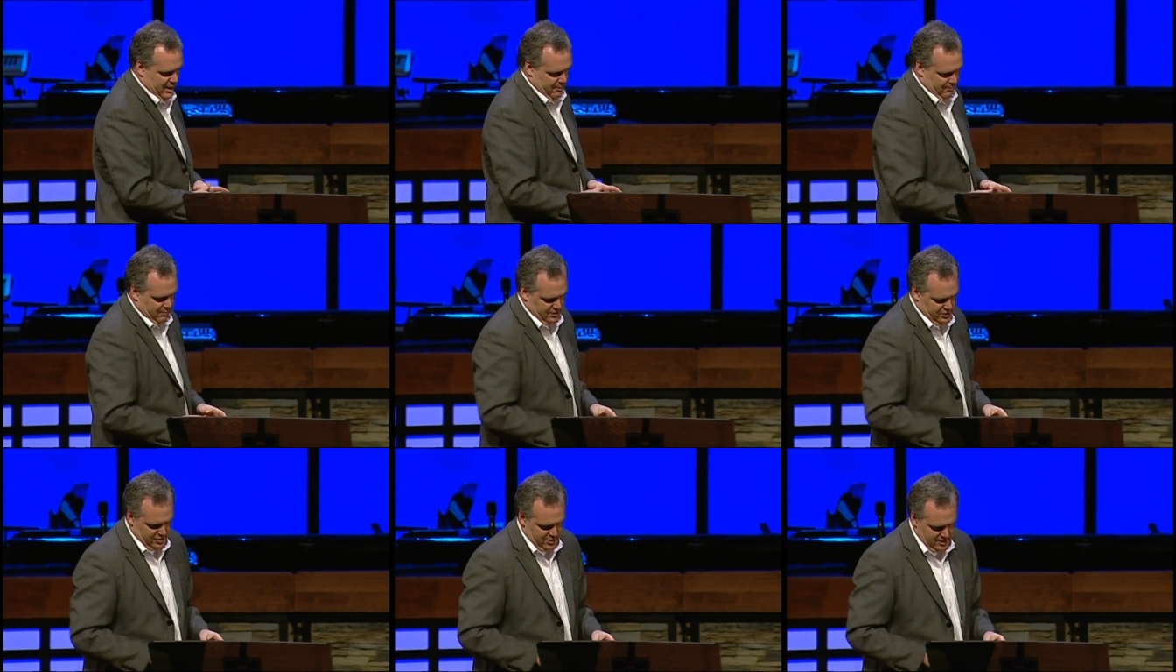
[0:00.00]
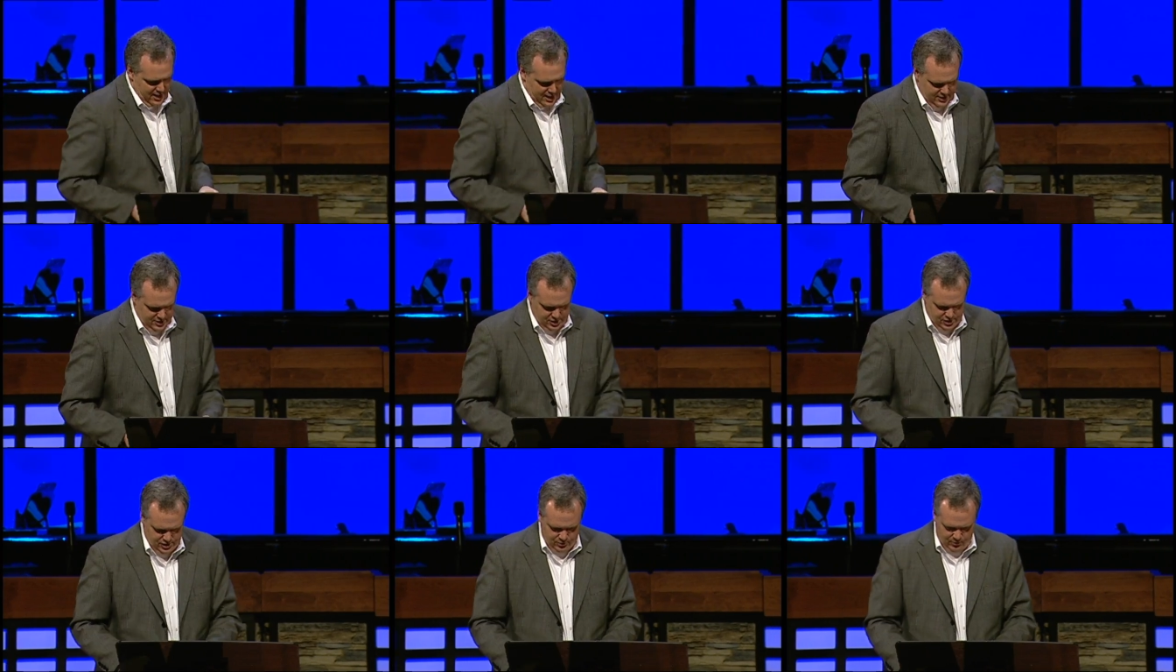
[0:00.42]
But you're
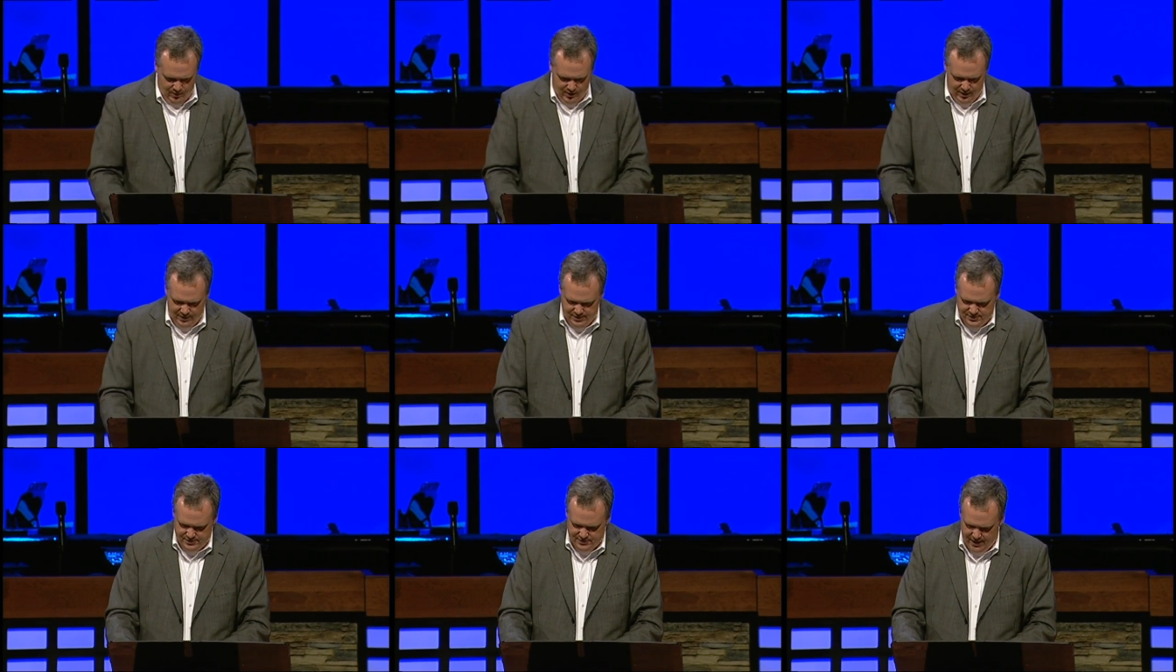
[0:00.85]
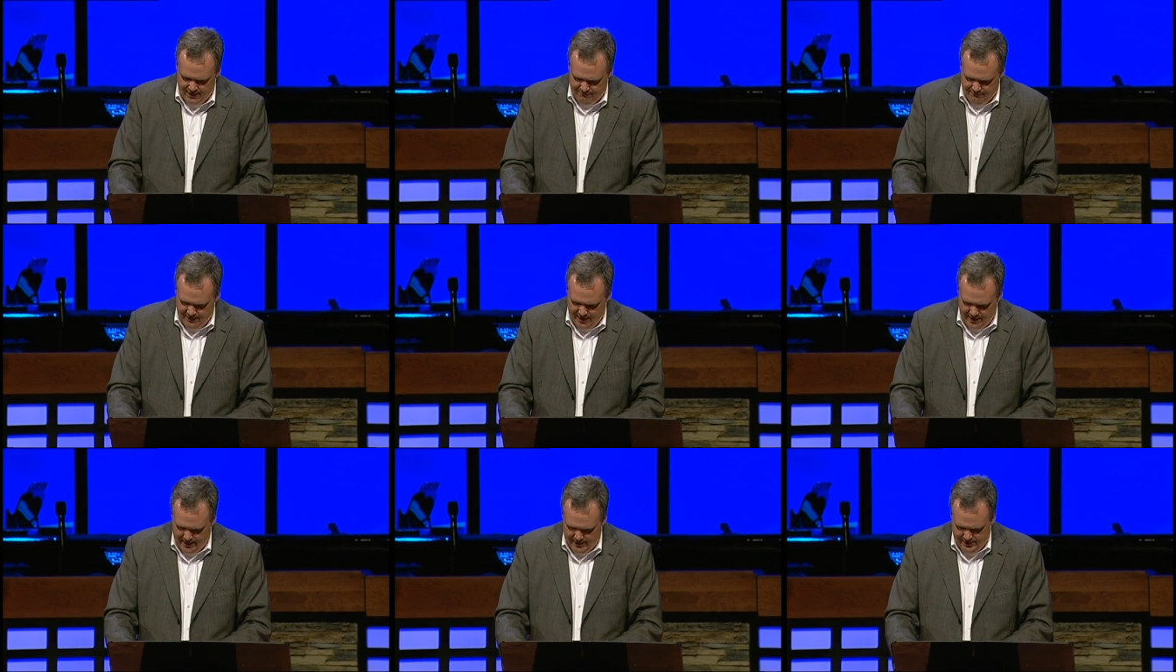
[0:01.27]
not just
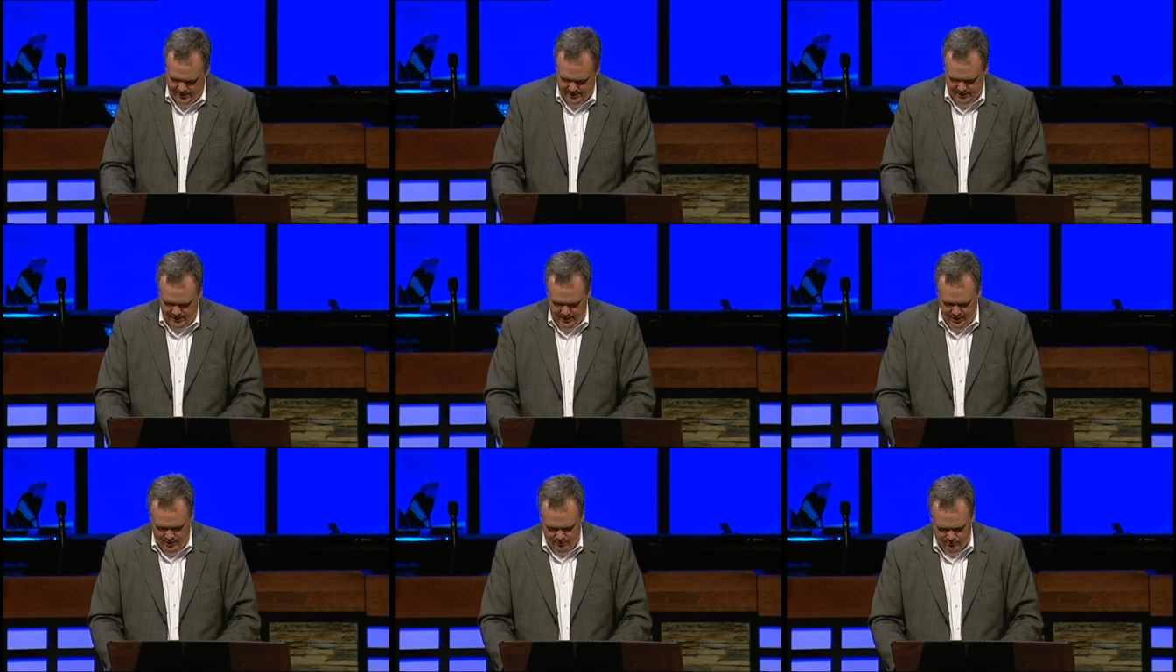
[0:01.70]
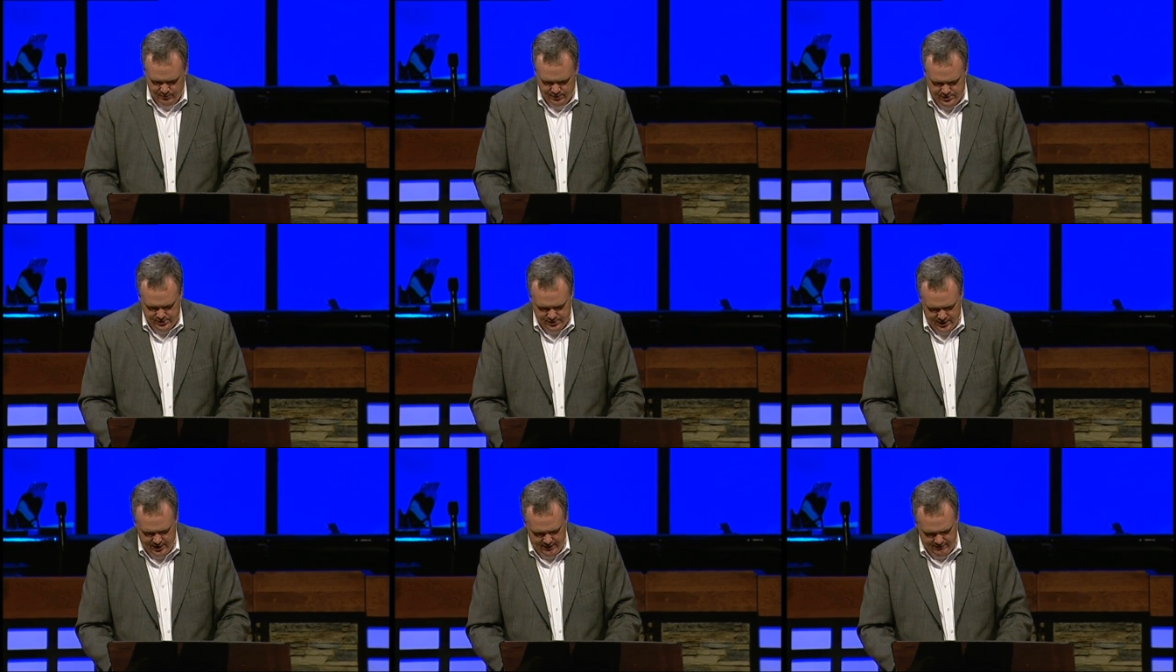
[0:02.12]
qualified to
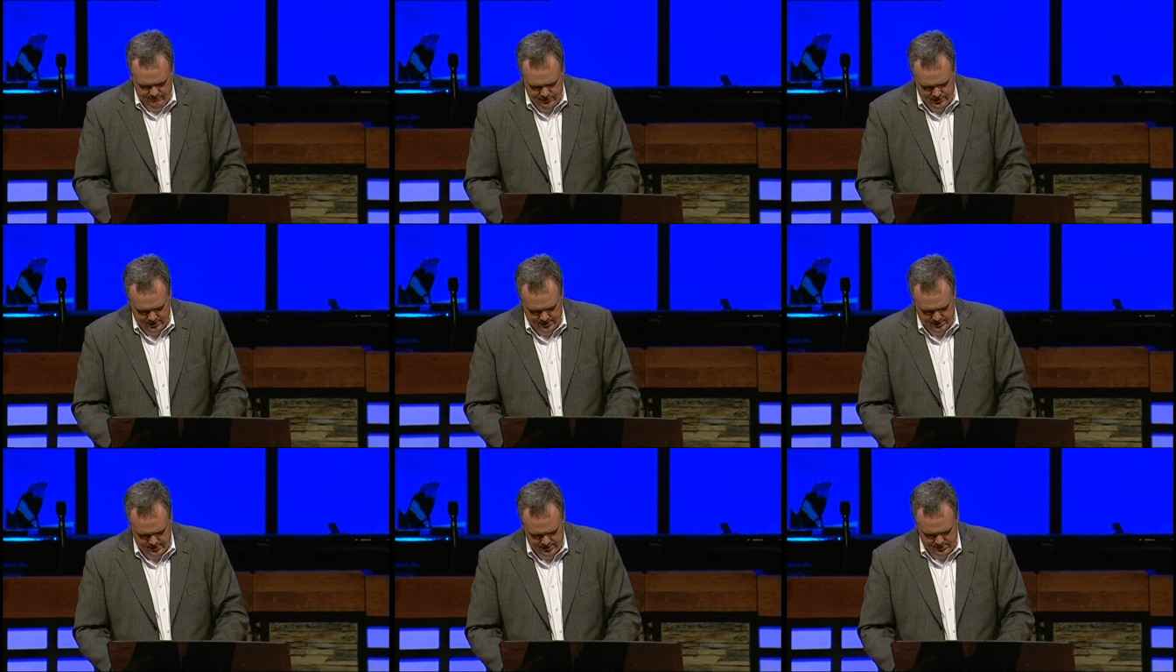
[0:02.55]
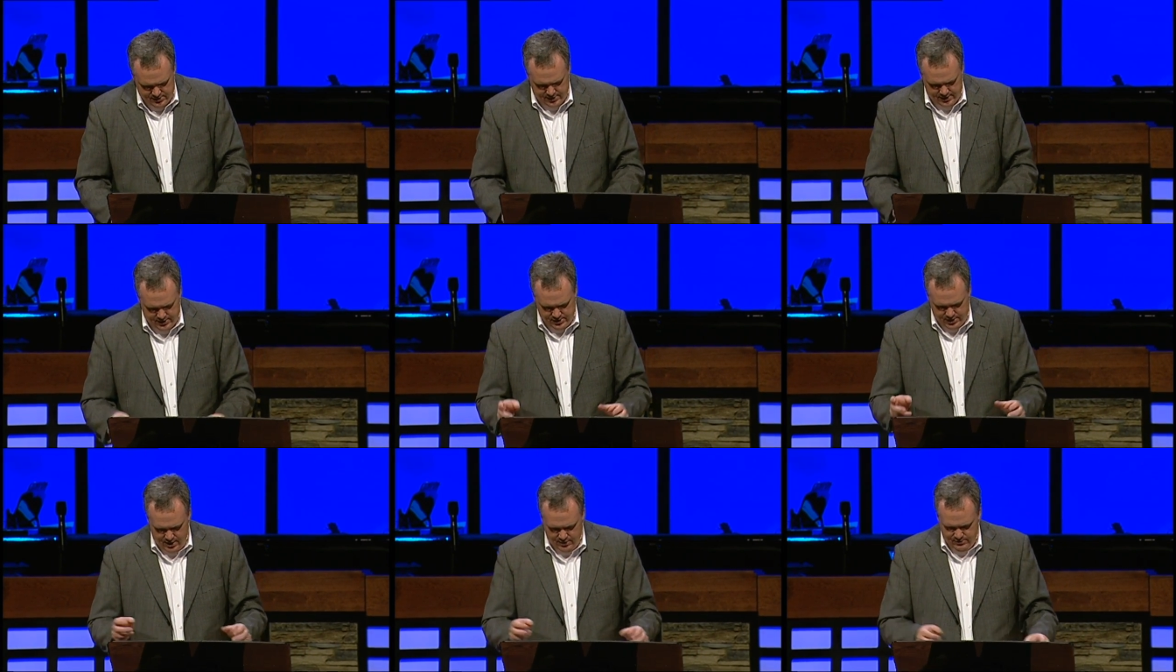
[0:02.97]
receive Jesus.
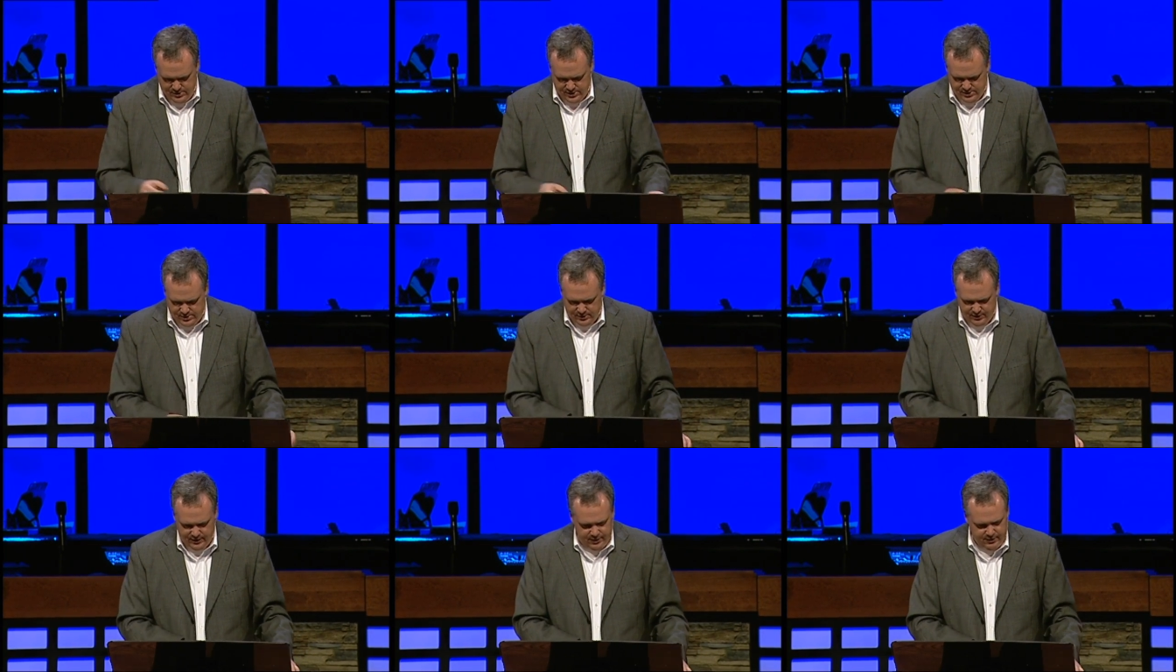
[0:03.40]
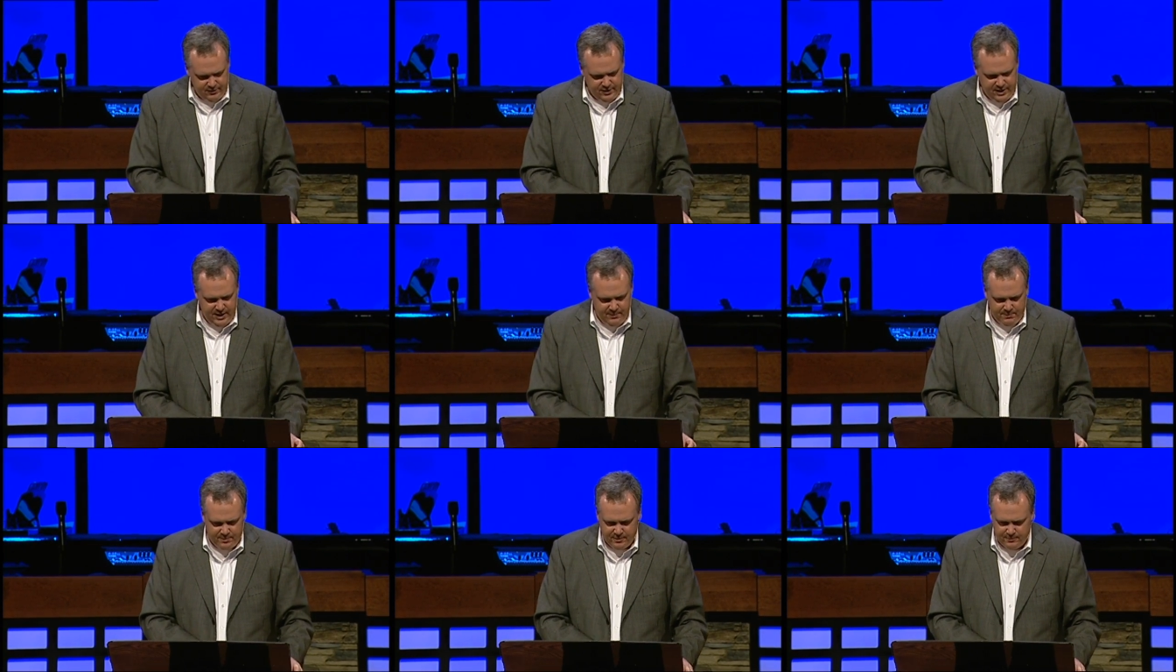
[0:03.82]
Let's go just a little
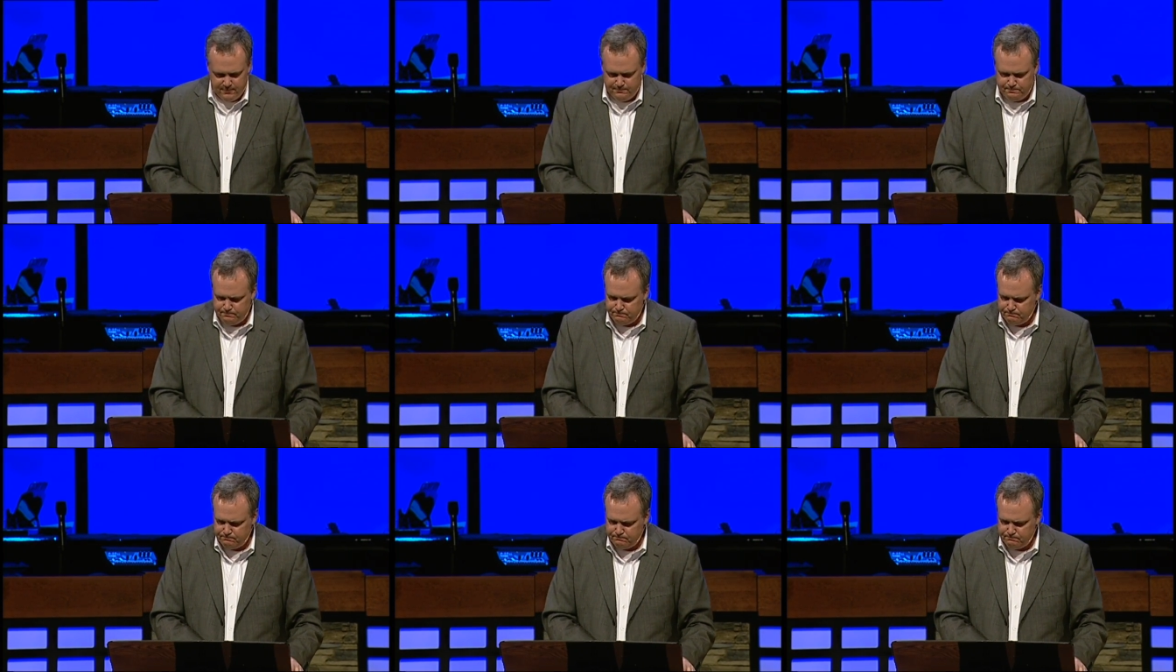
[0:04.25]
deeper.